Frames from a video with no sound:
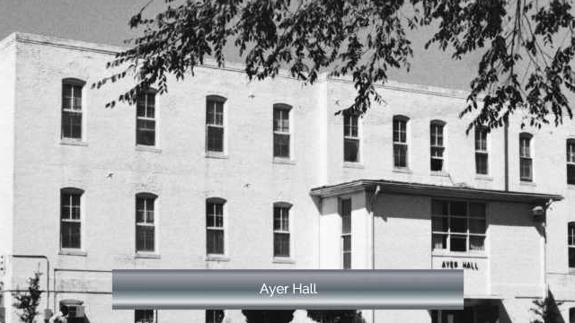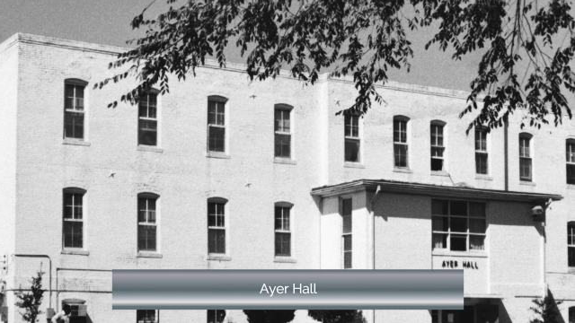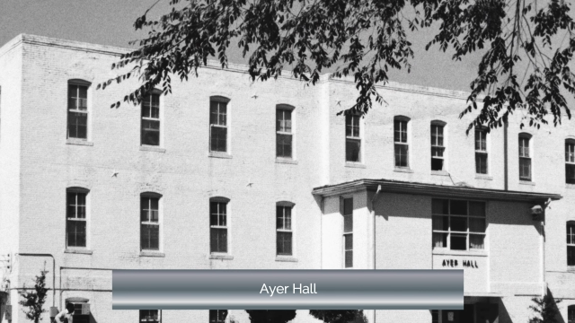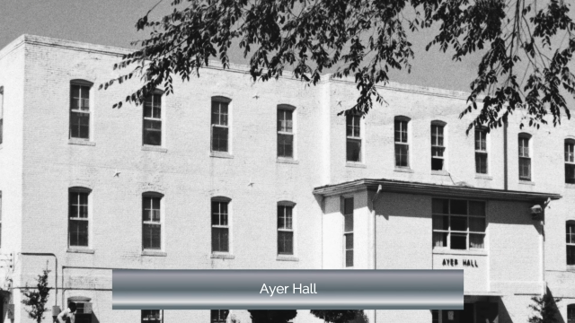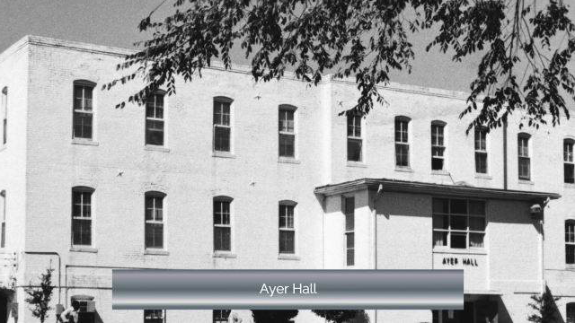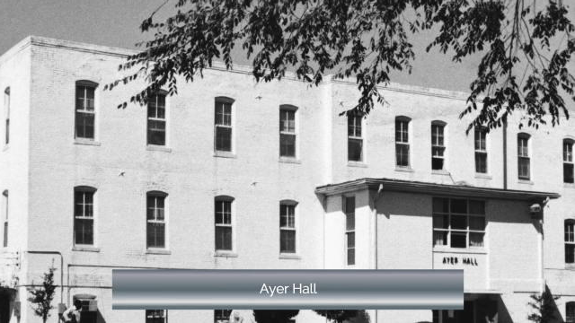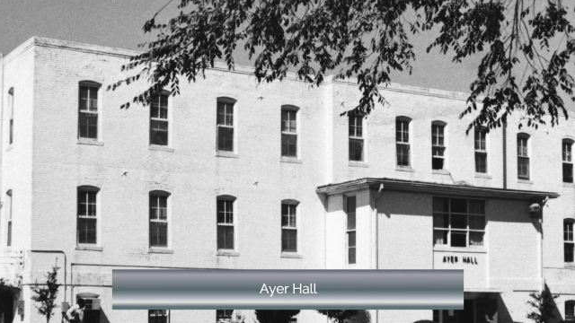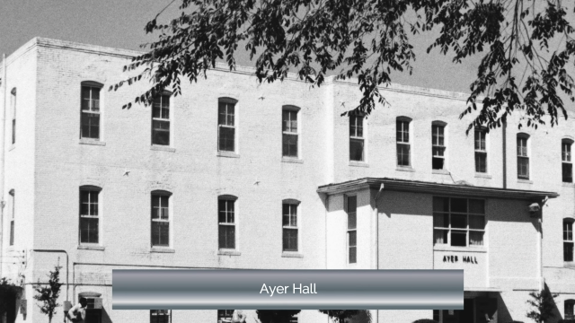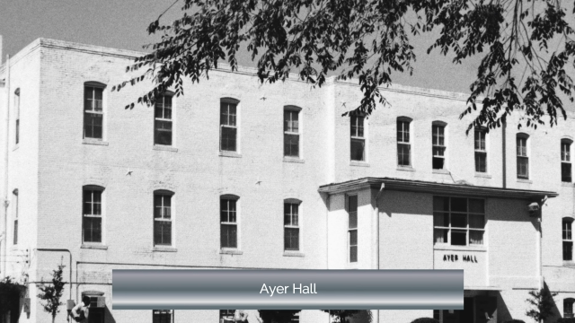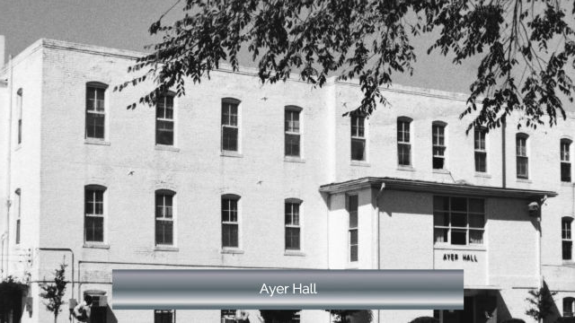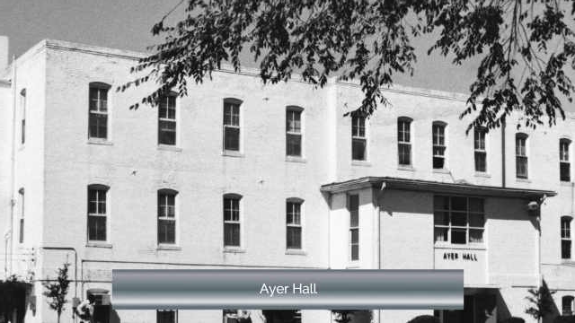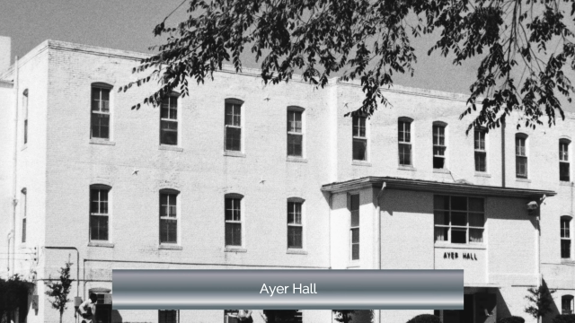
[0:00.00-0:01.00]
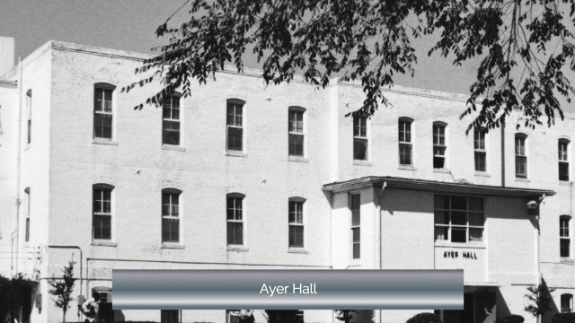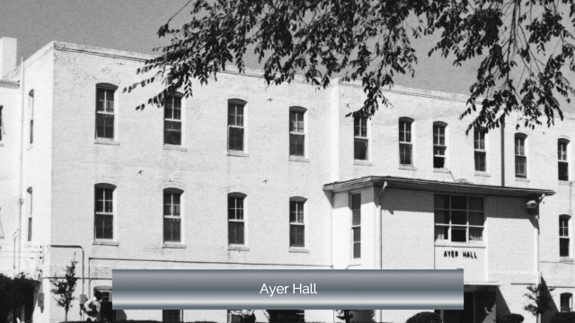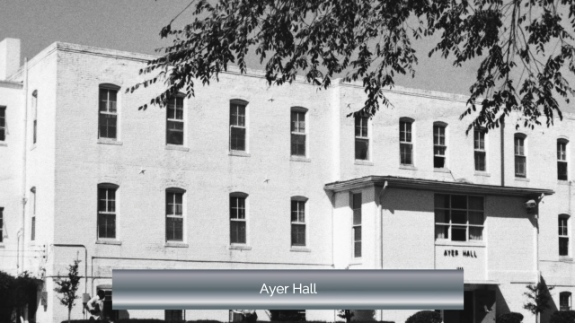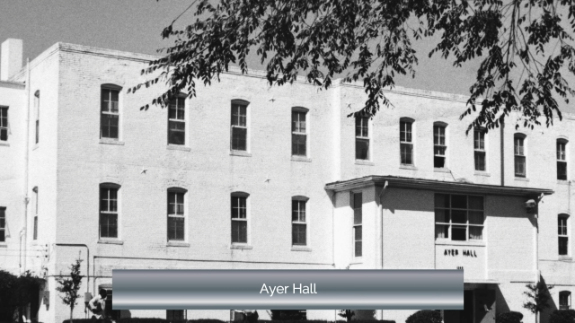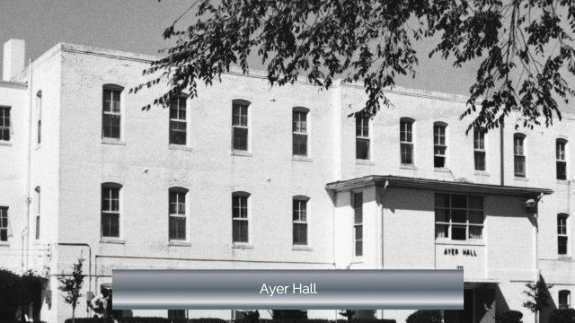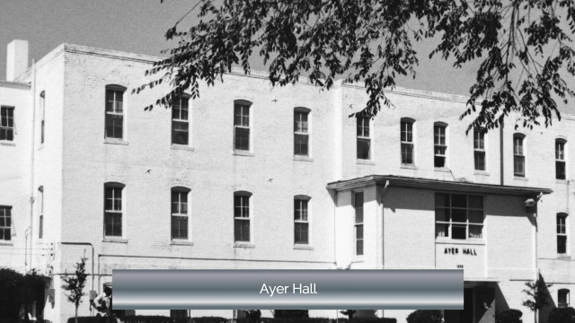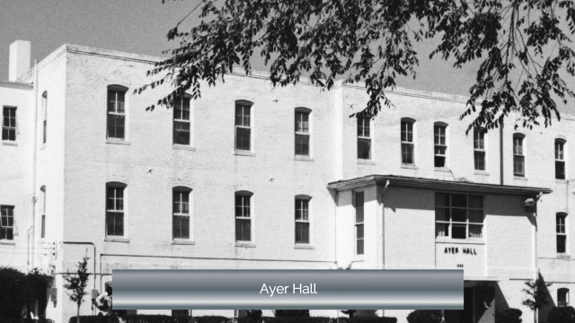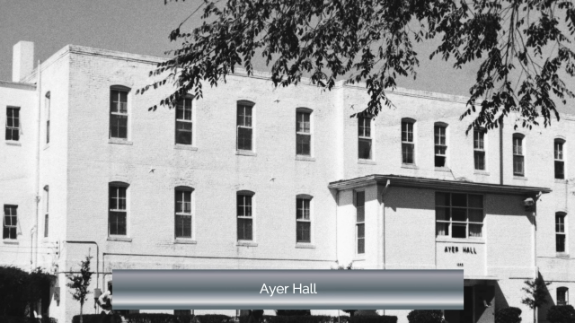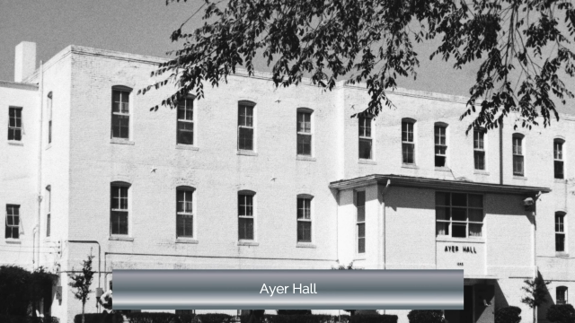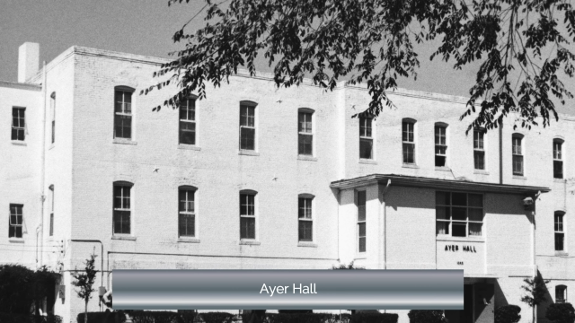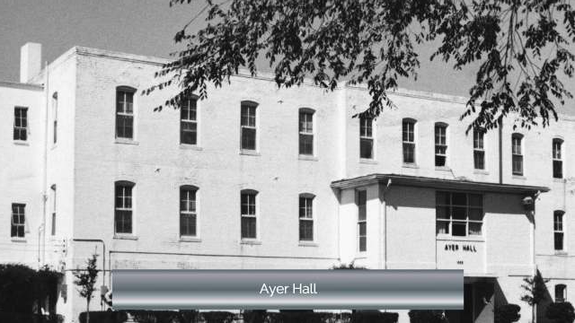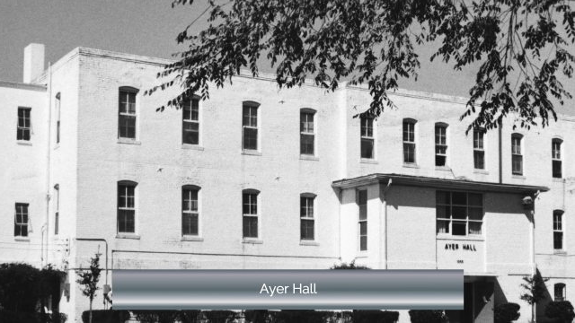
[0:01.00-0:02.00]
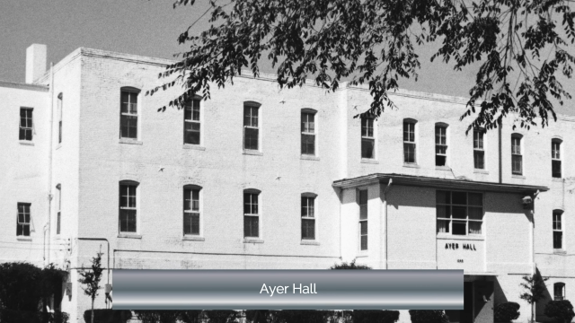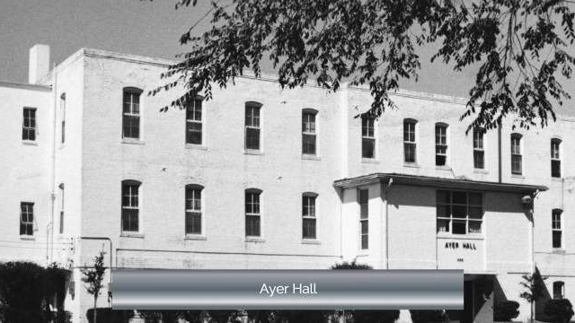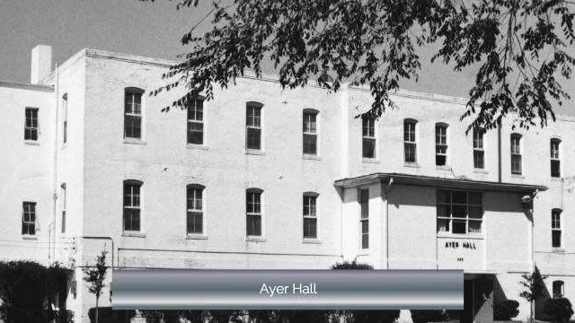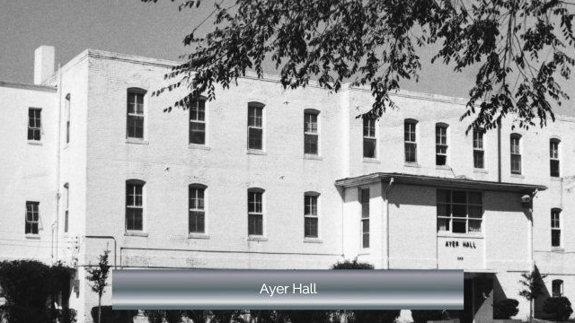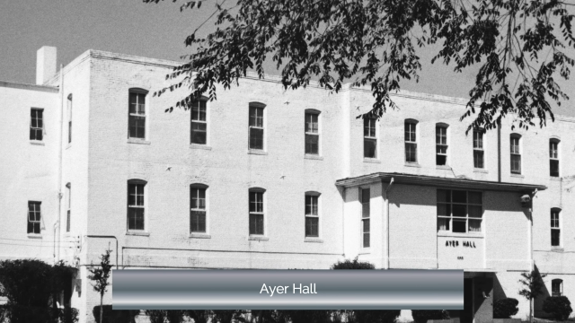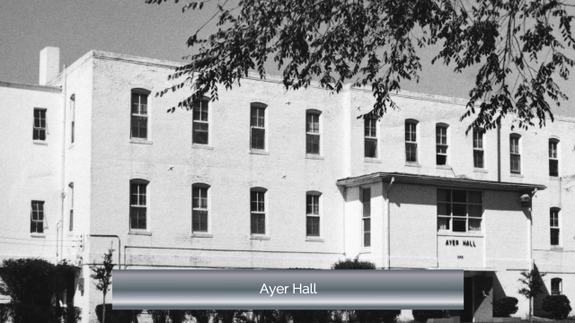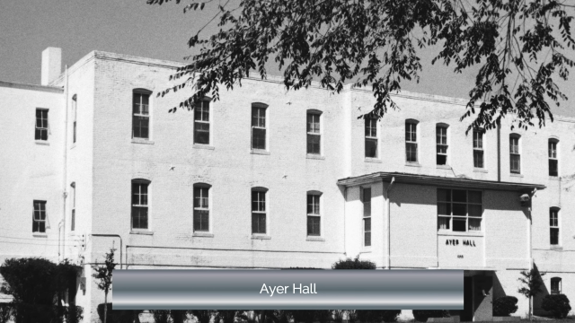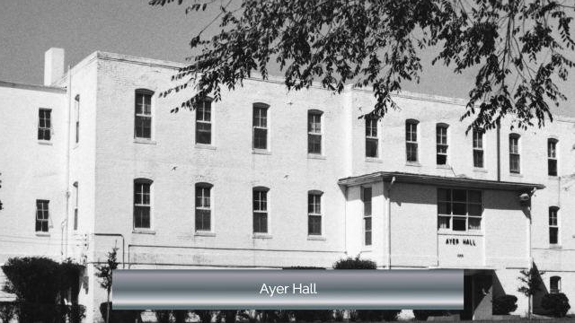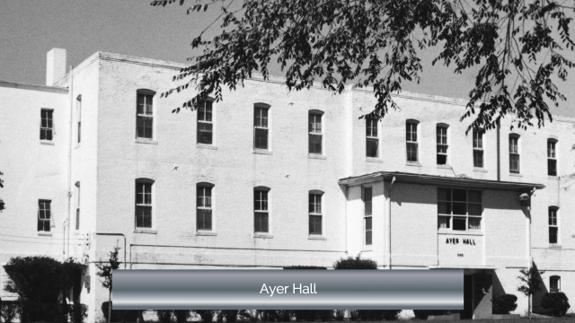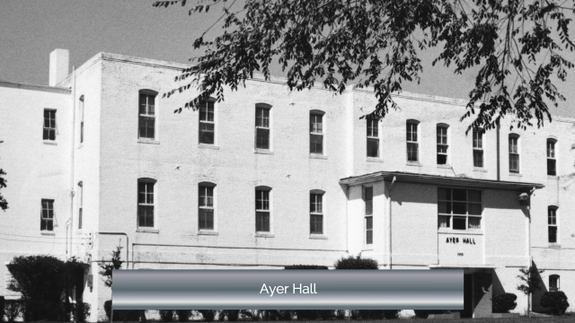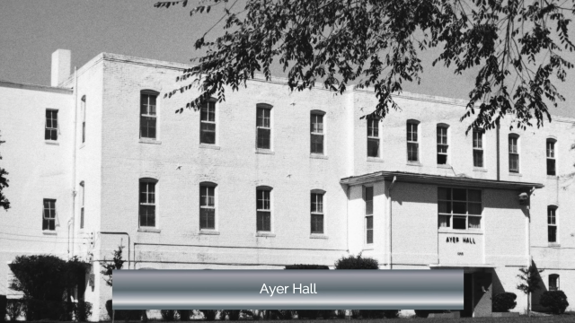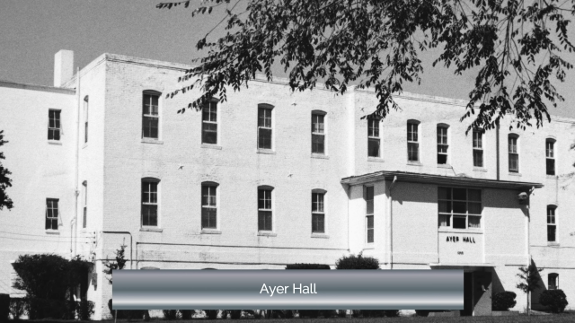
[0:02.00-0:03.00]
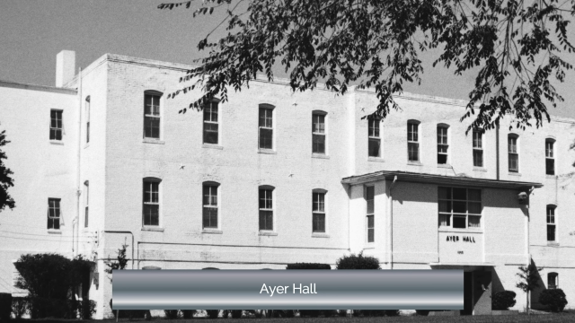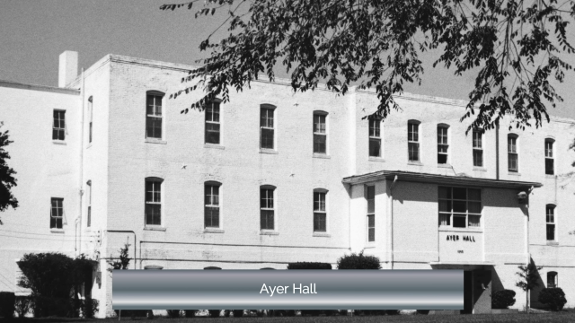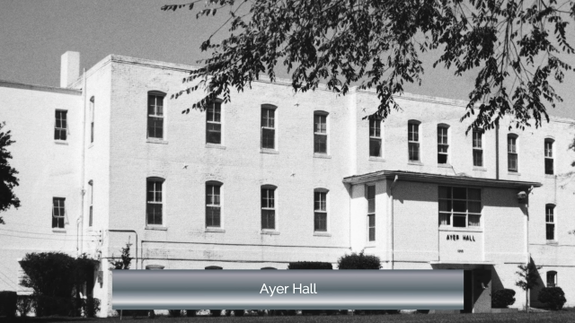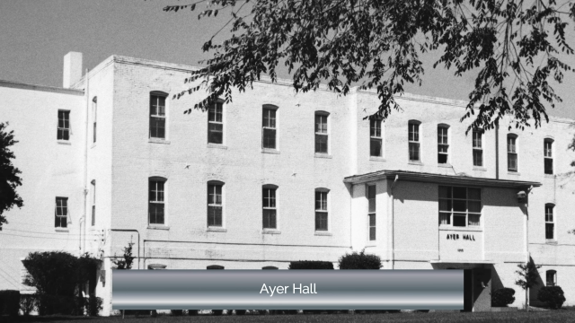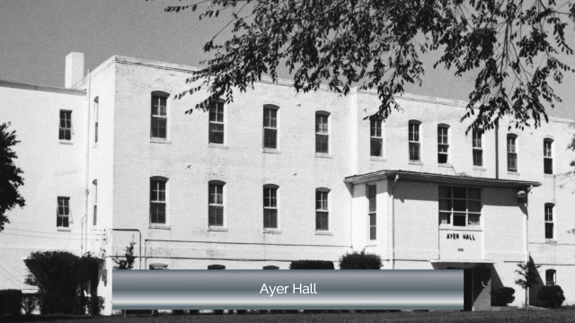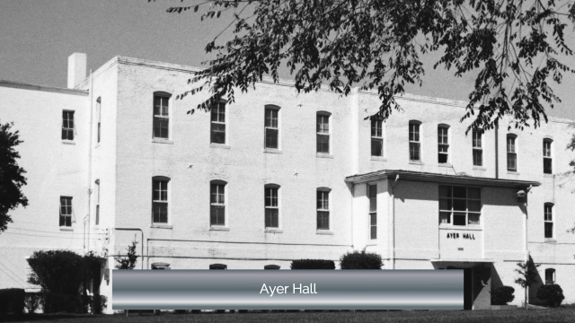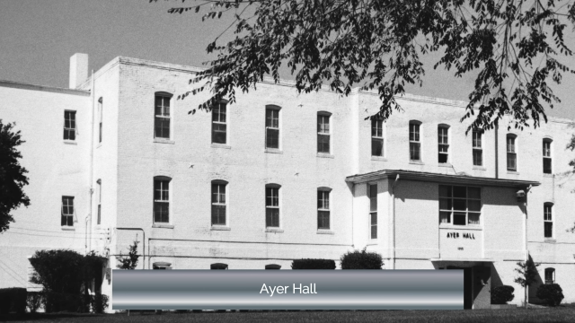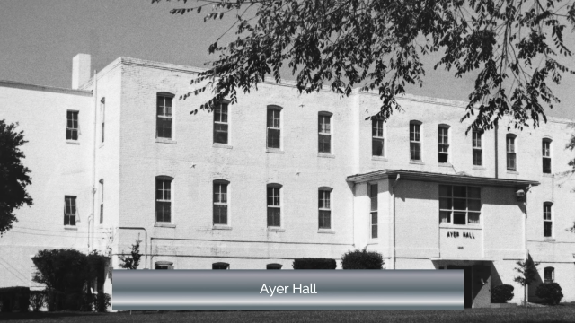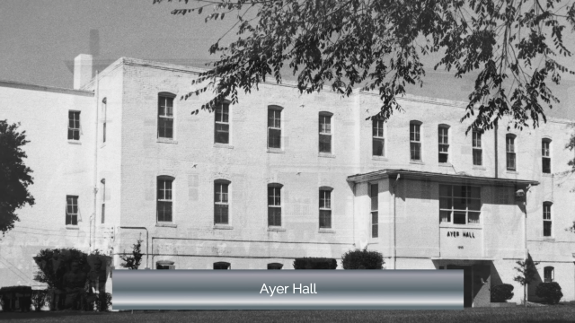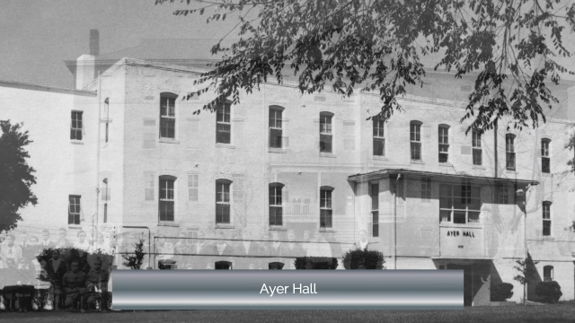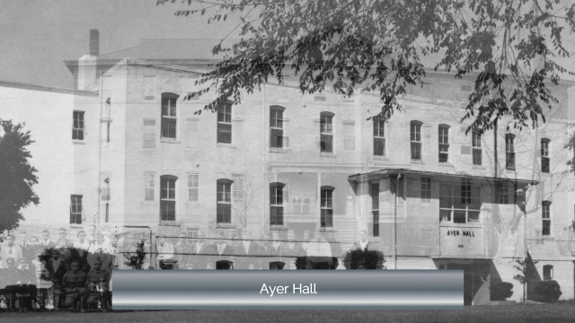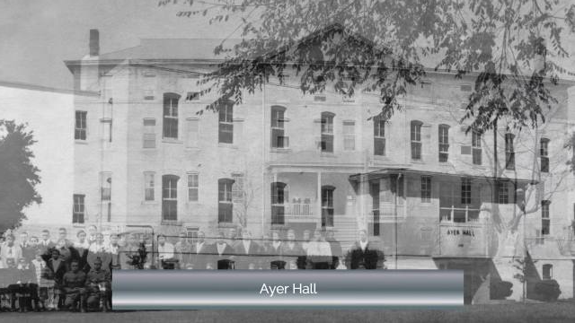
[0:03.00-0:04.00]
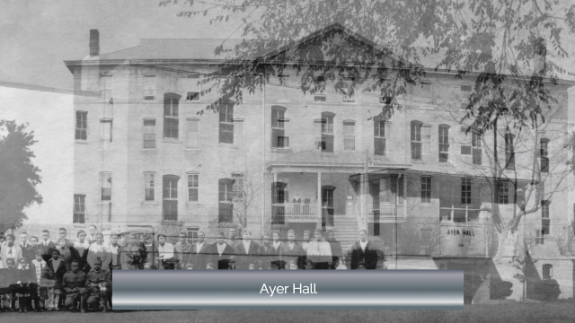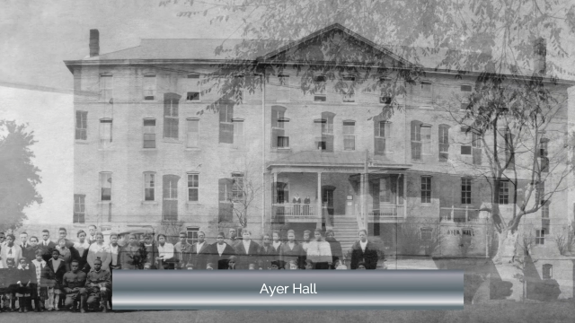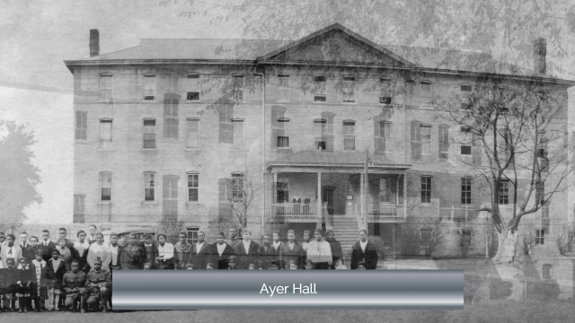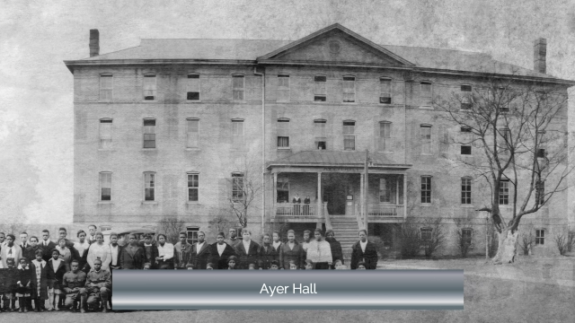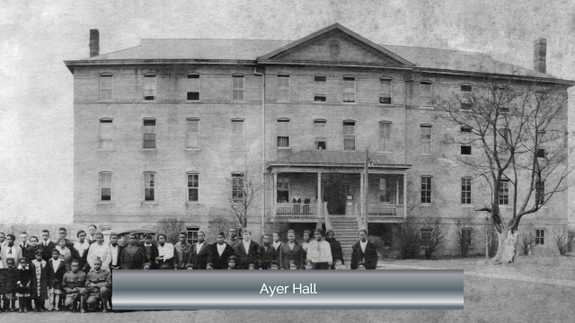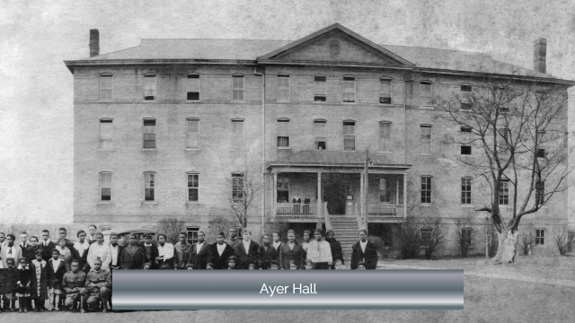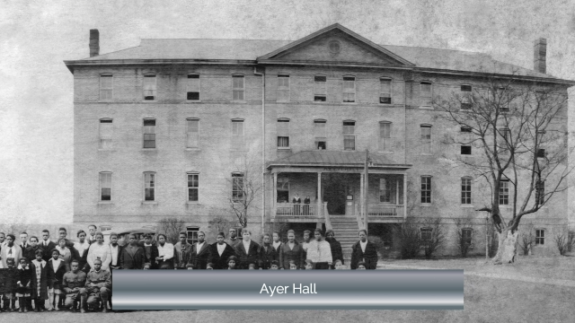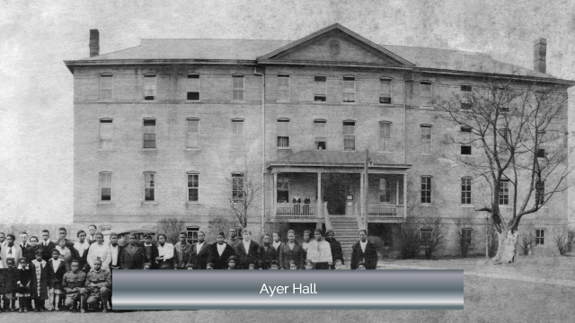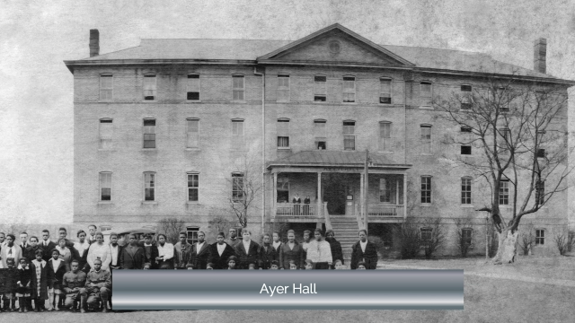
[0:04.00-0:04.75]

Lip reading: No face is visible, so there are no lips to read.